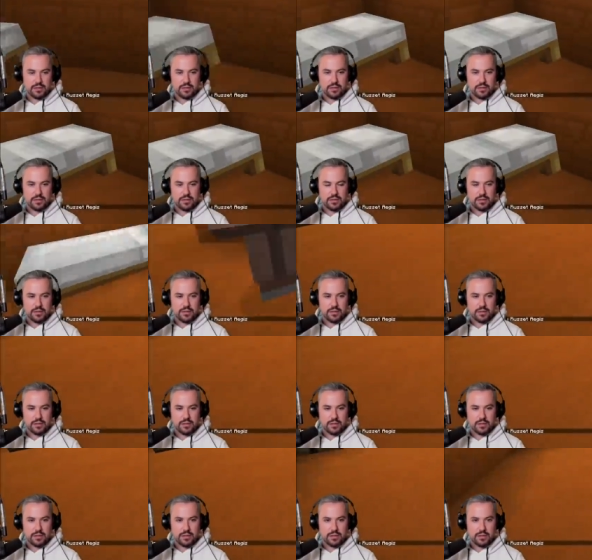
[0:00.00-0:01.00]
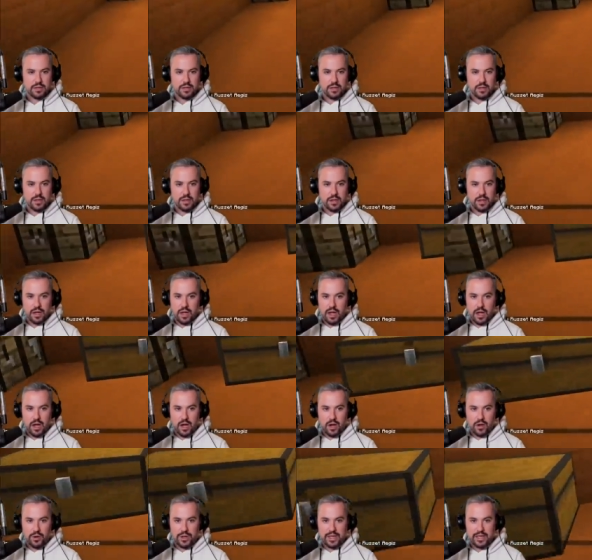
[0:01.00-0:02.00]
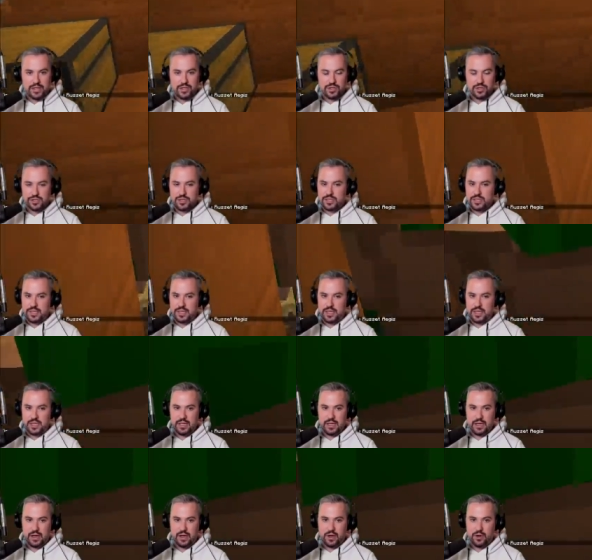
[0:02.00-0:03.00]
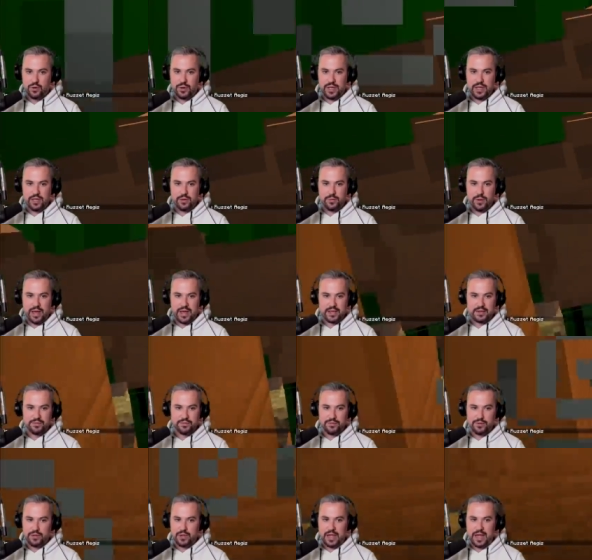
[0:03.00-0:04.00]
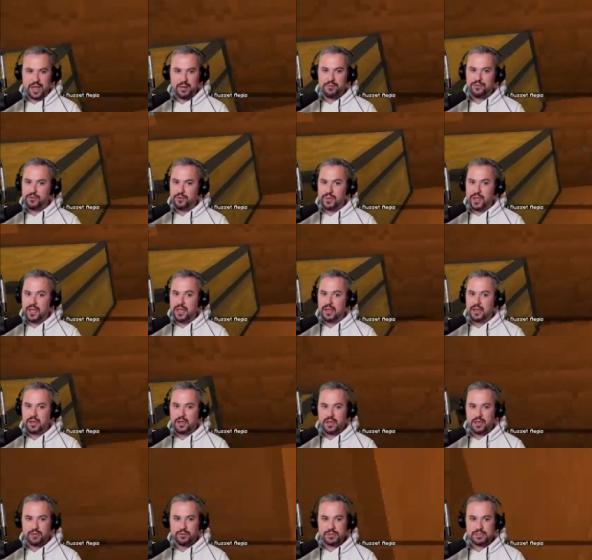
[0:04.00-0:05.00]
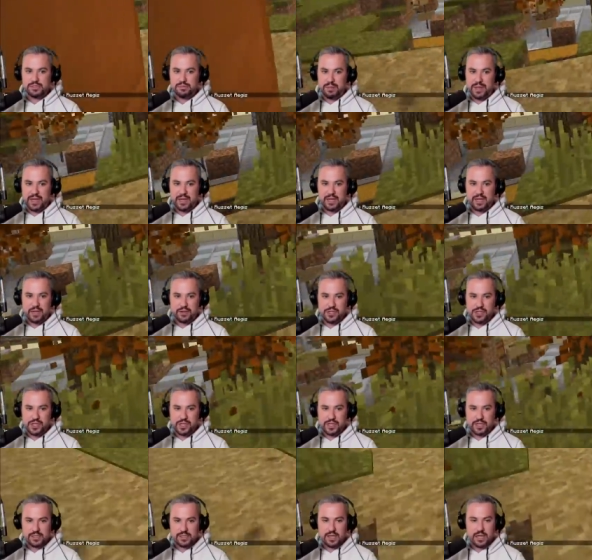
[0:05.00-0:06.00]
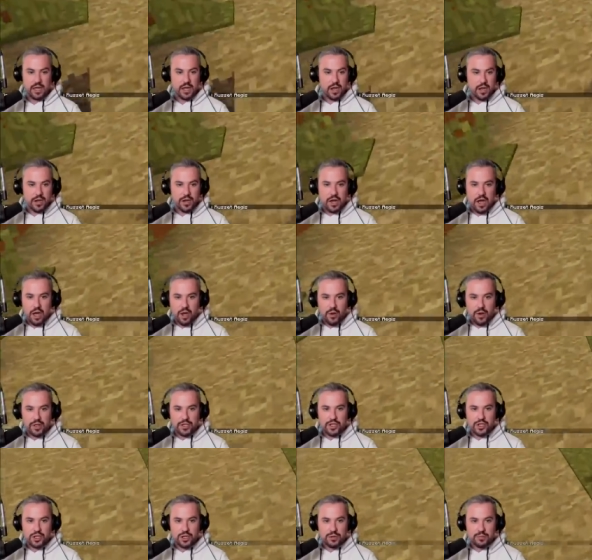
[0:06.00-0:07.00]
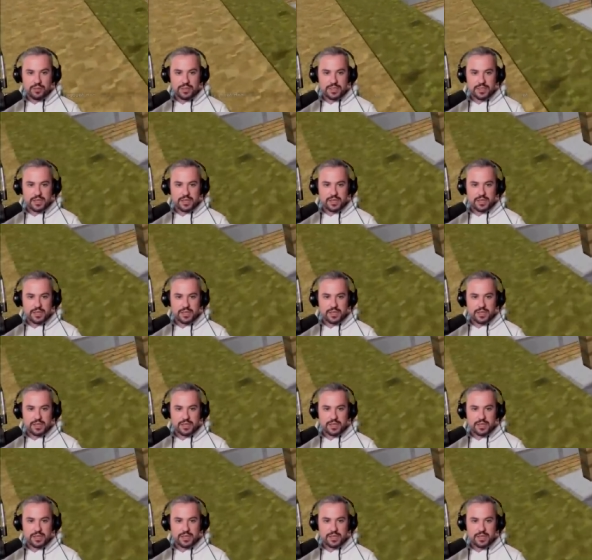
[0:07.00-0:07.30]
thought they protect this area. Oh, he just he oh he went full ham for me. He was spinning those shields. No, I jumped